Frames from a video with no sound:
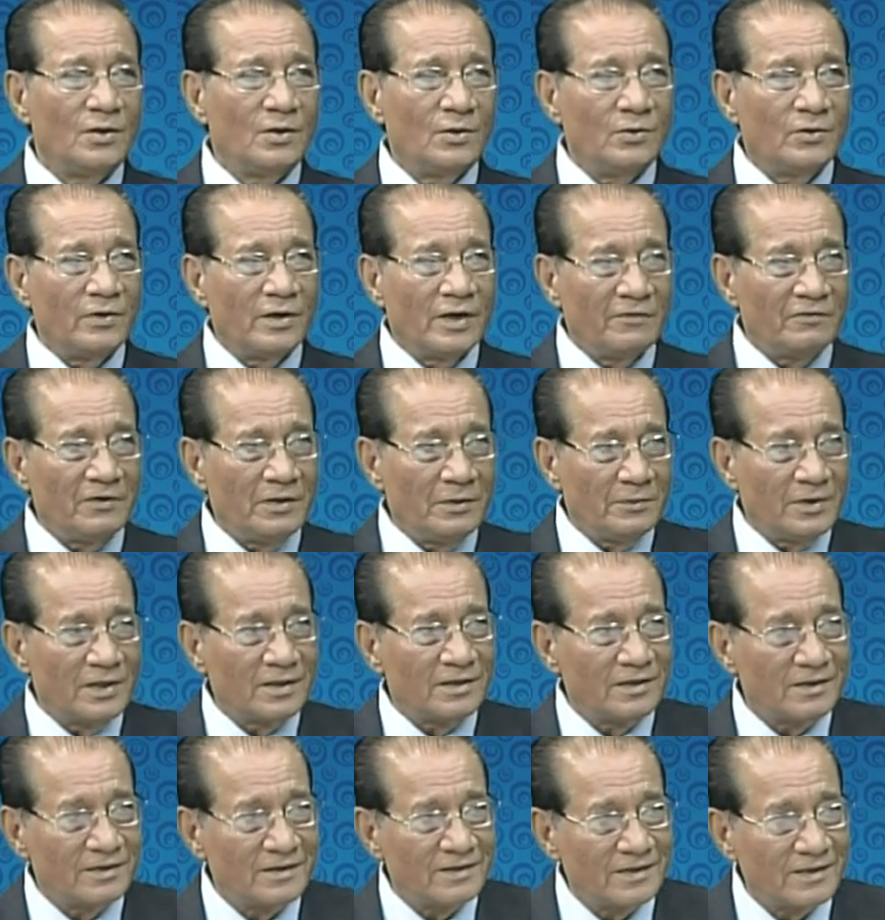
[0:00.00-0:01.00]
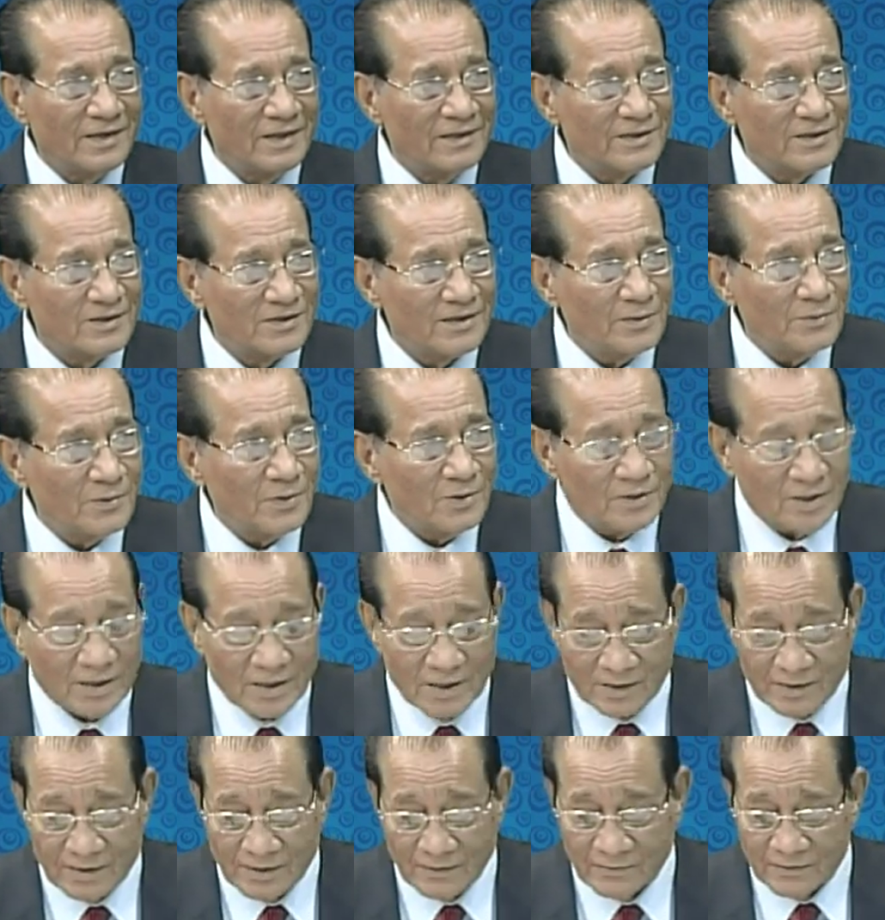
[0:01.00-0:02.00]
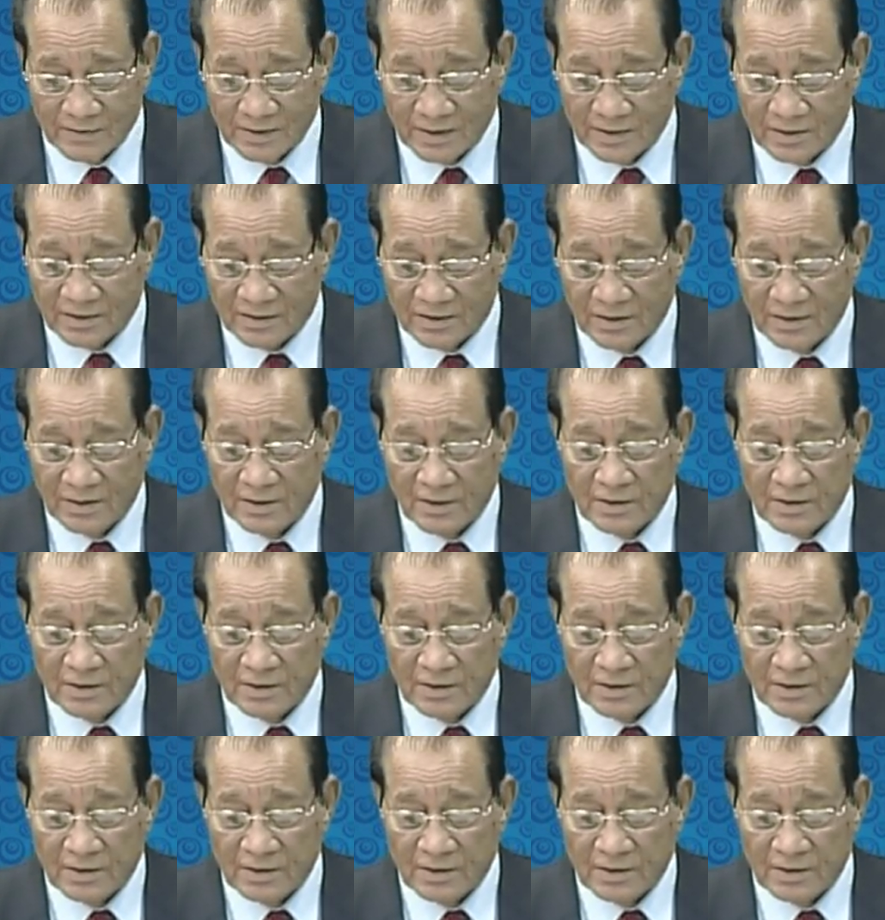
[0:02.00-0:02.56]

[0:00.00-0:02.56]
who every month tells us about the cutoff dates.